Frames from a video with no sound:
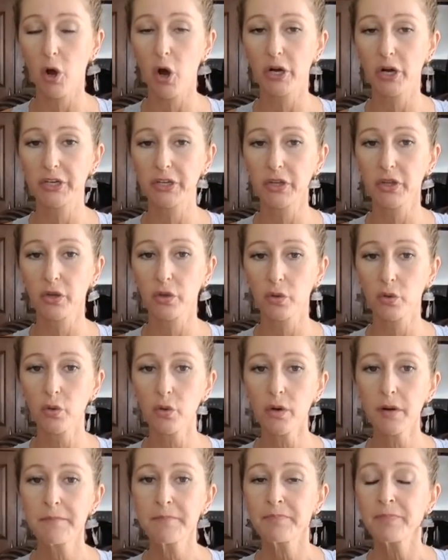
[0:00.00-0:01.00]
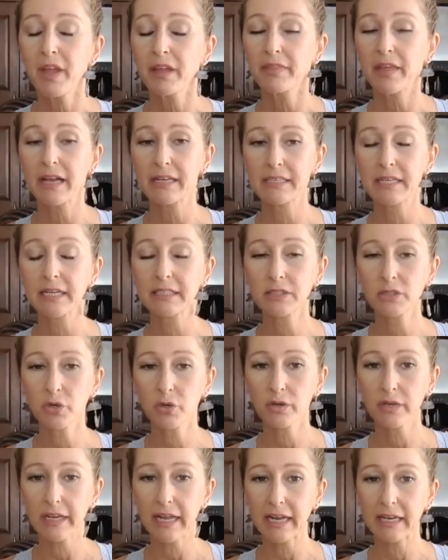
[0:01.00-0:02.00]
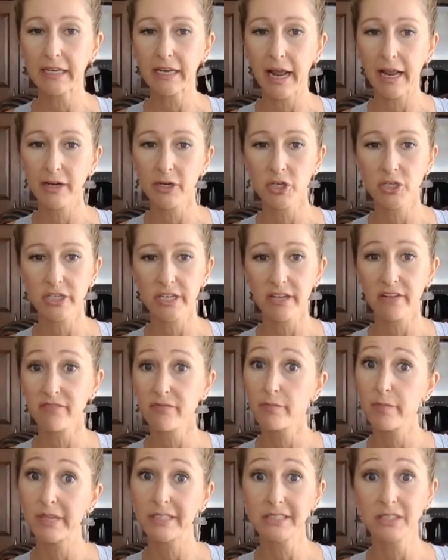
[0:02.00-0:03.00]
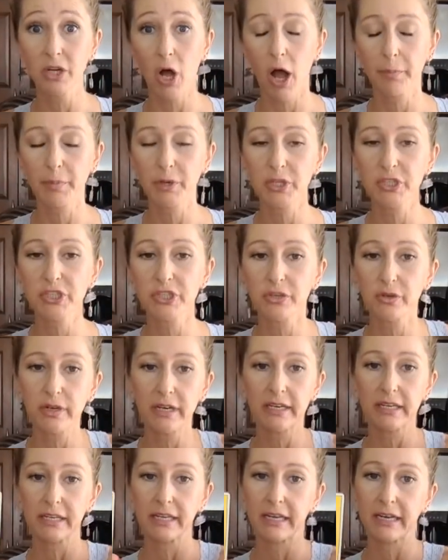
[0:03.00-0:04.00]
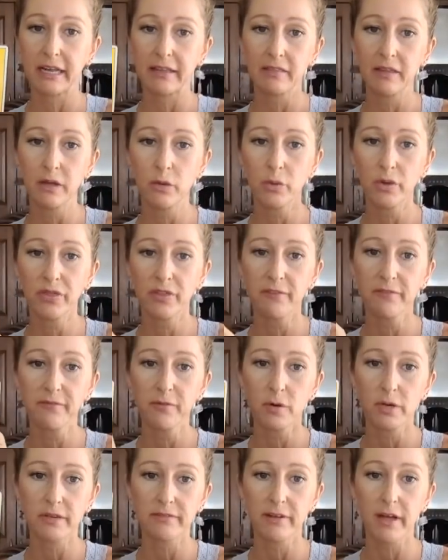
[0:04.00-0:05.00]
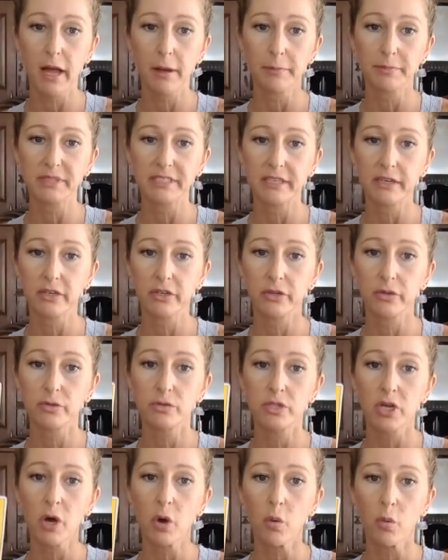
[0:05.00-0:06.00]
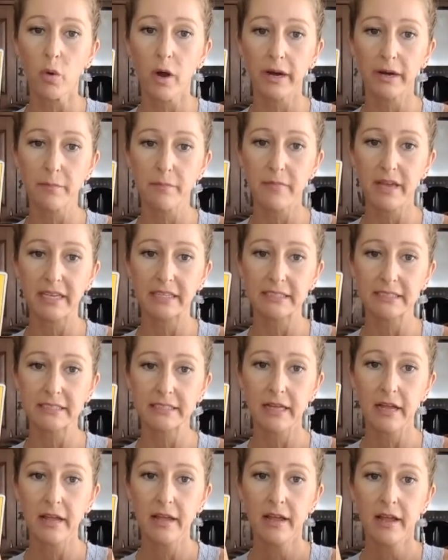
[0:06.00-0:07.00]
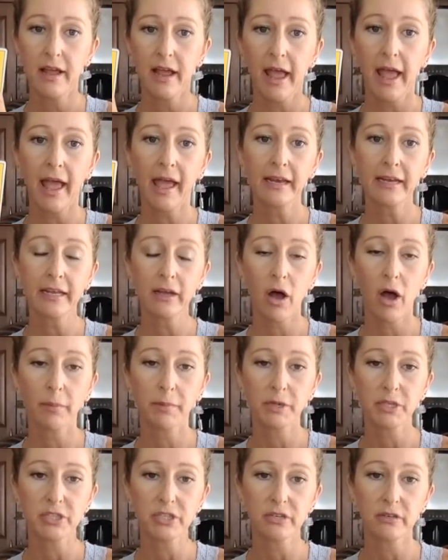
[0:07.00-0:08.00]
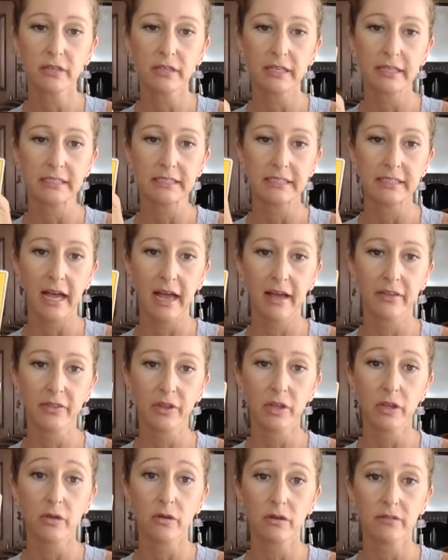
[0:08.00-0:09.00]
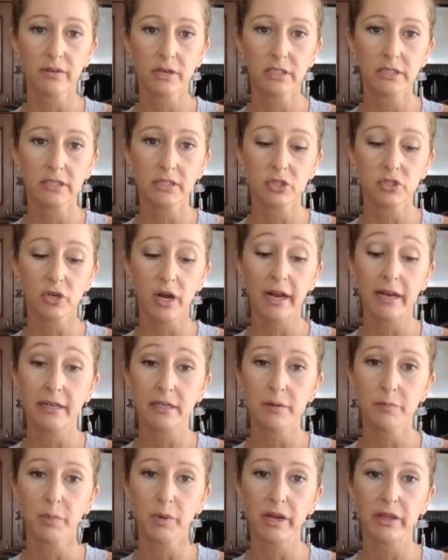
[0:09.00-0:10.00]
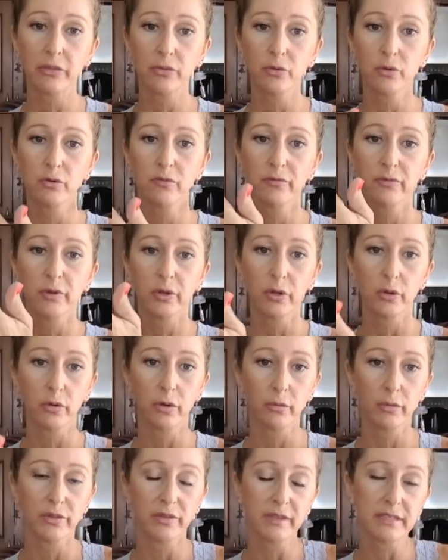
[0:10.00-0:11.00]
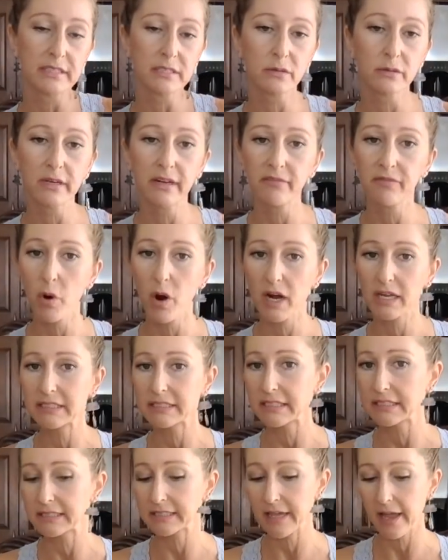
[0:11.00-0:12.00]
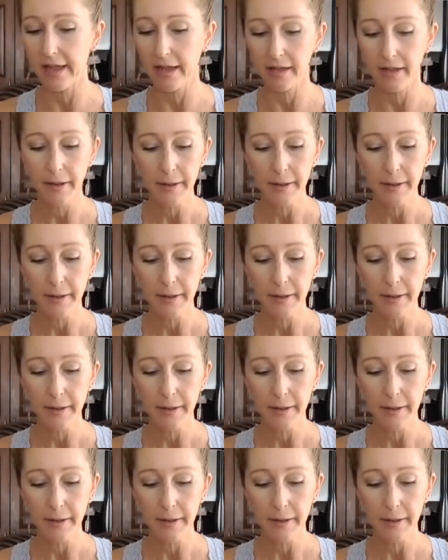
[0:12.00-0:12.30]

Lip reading: on you, that does create an energy of missed opportunity. And I think with the Four of Cups here, you don't want to miss any opportunities that the universe is trying to bring through for you. And with this Three of Wands, it's like